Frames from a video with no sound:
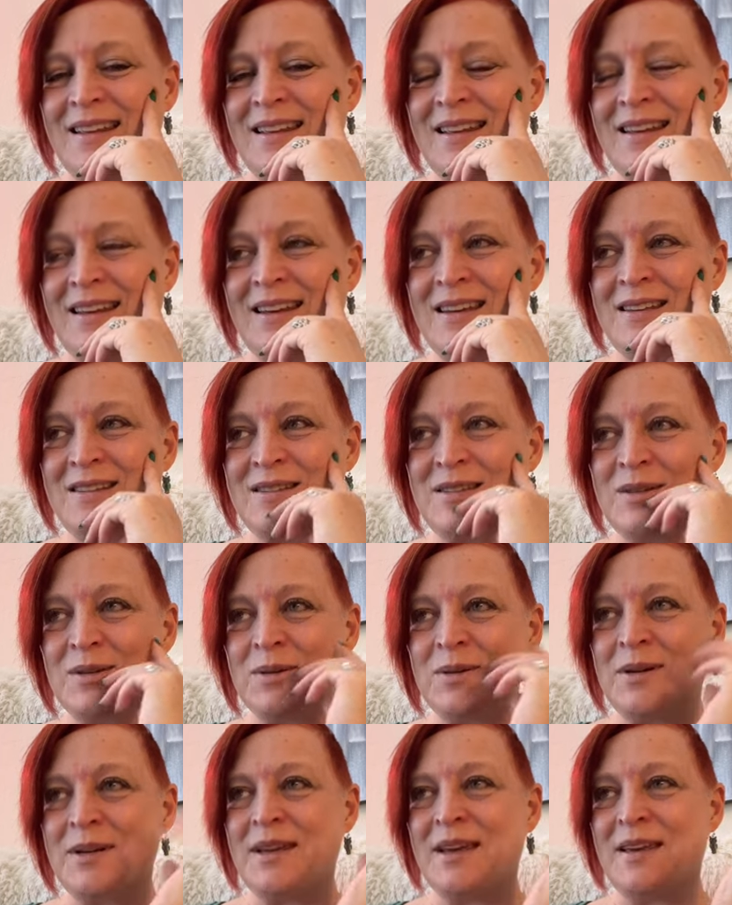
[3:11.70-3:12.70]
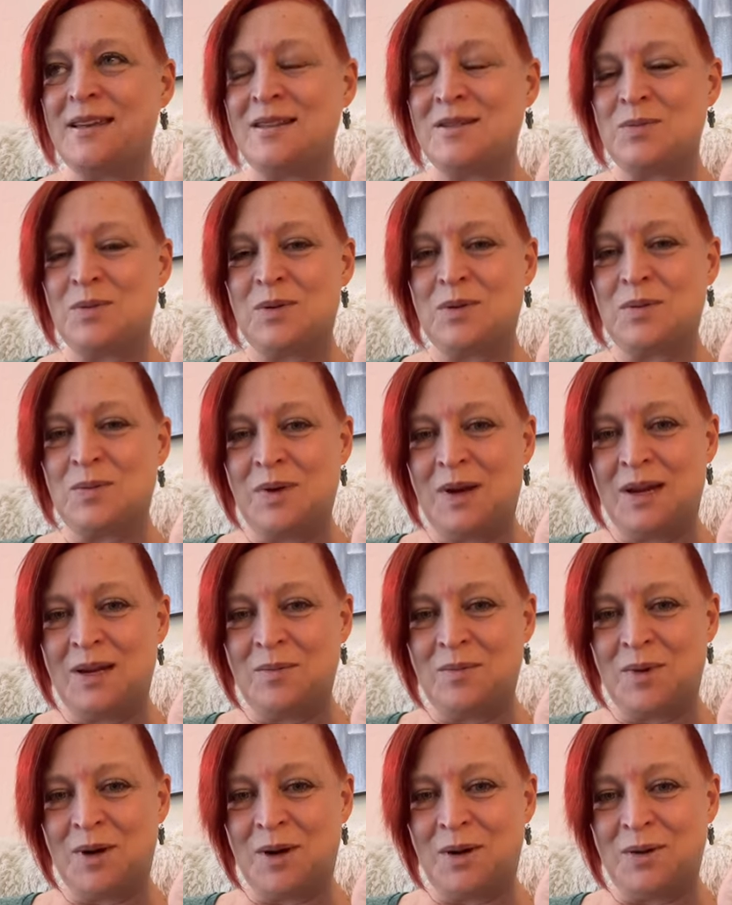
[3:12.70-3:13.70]
his story ends with a
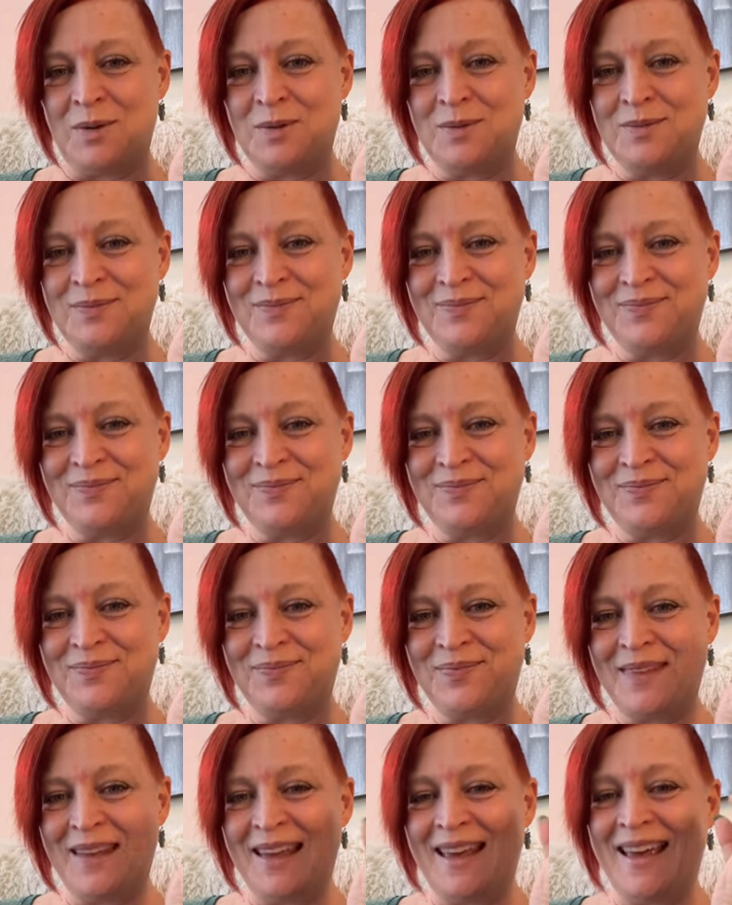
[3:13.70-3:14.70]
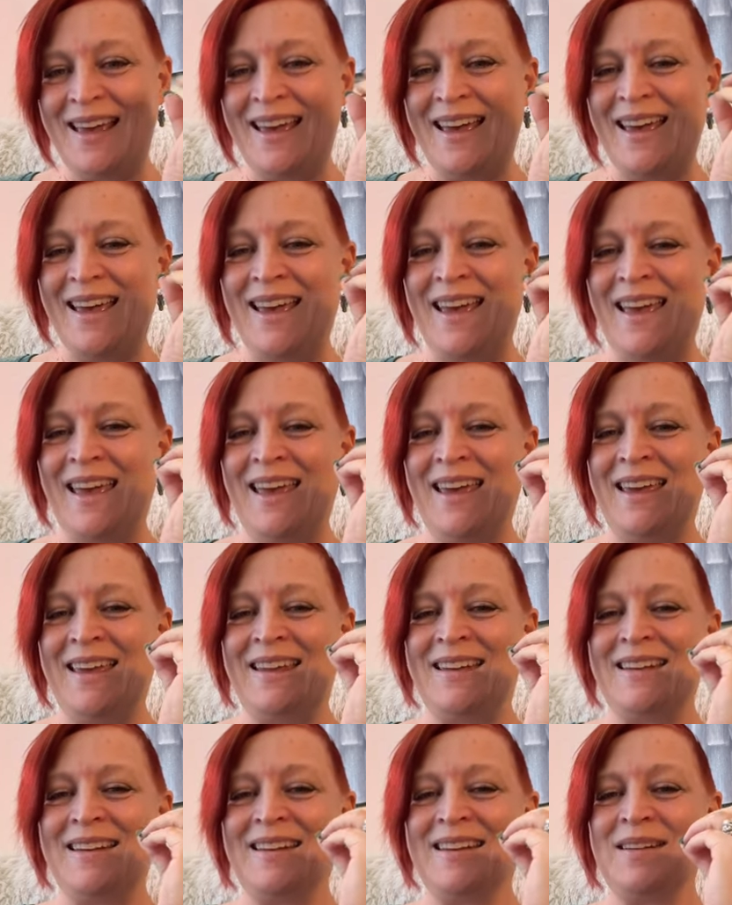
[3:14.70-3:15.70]
rainbow.
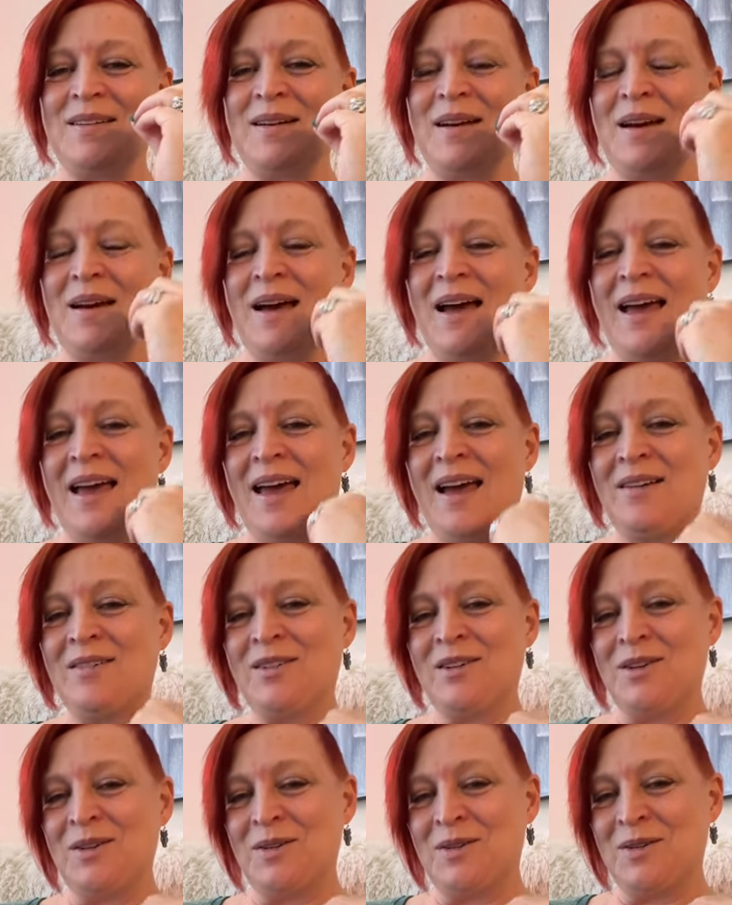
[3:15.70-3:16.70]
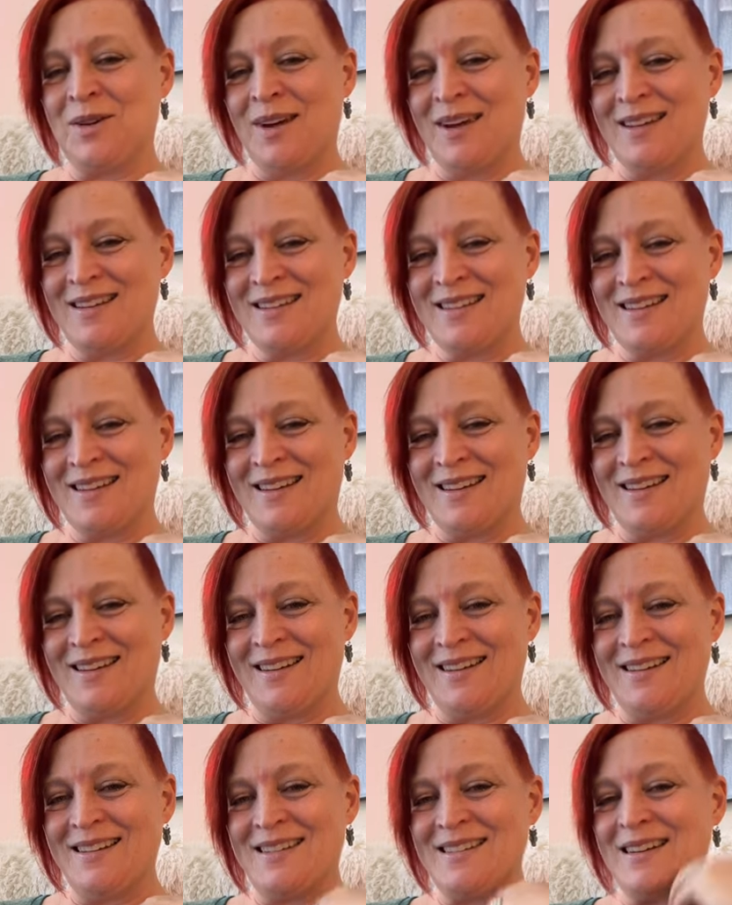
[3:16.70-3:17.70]
And I have a new grandson,
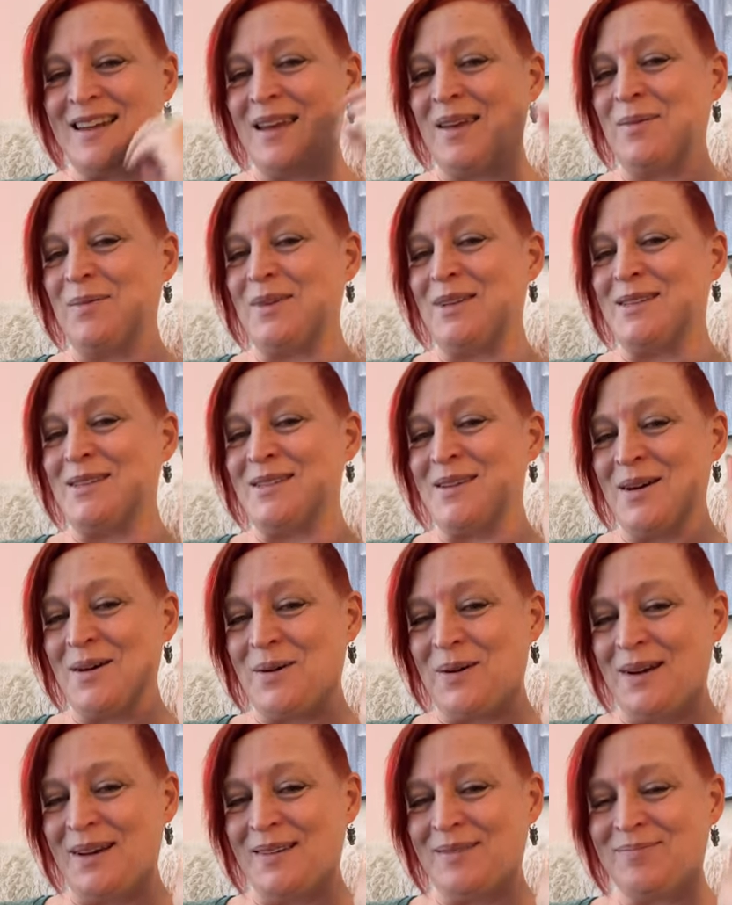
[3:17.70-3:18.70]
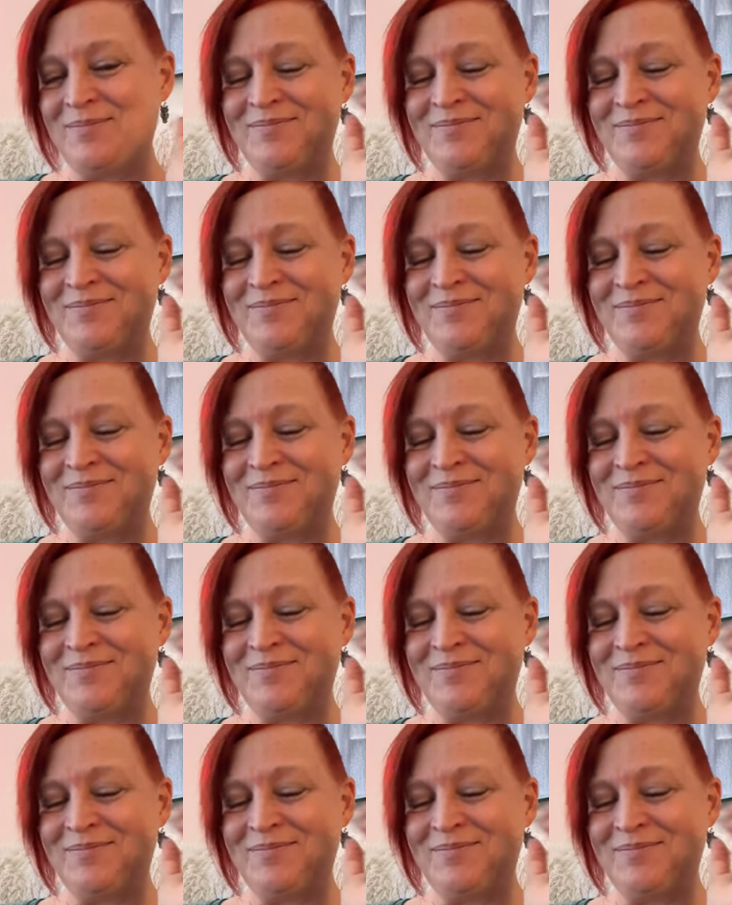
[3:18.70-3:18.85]
and his name is Noah.